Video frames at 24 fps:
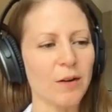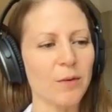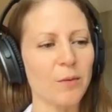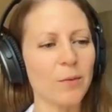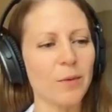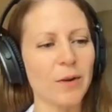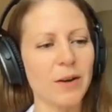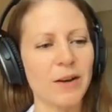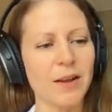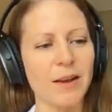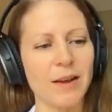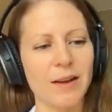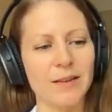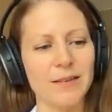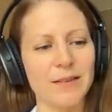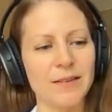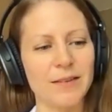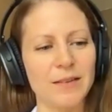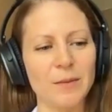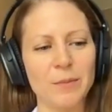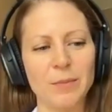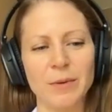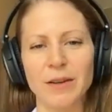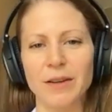when
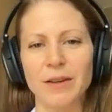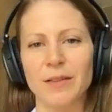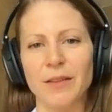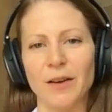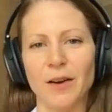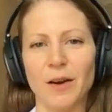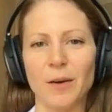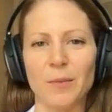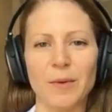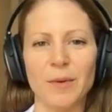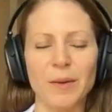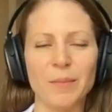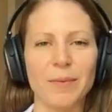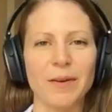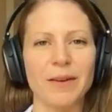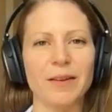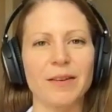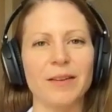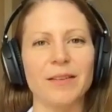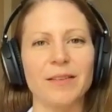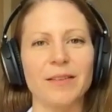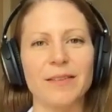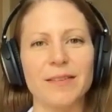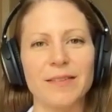asked to be in the Harmoni
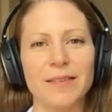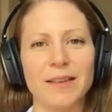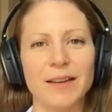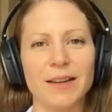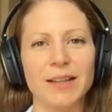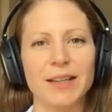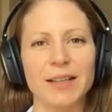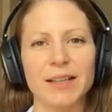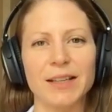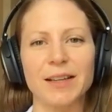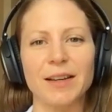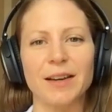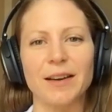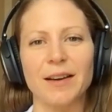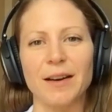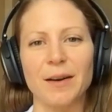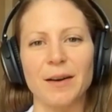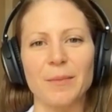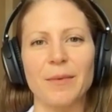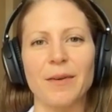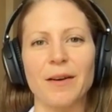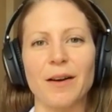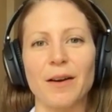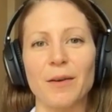Pendant study,
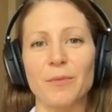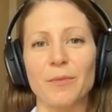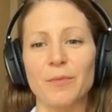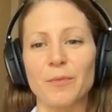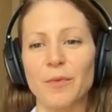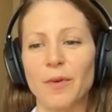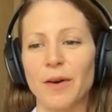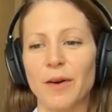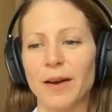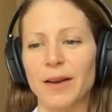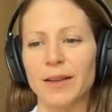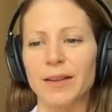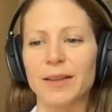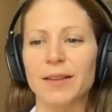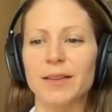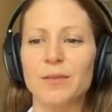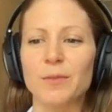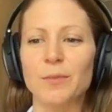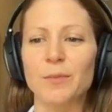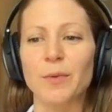I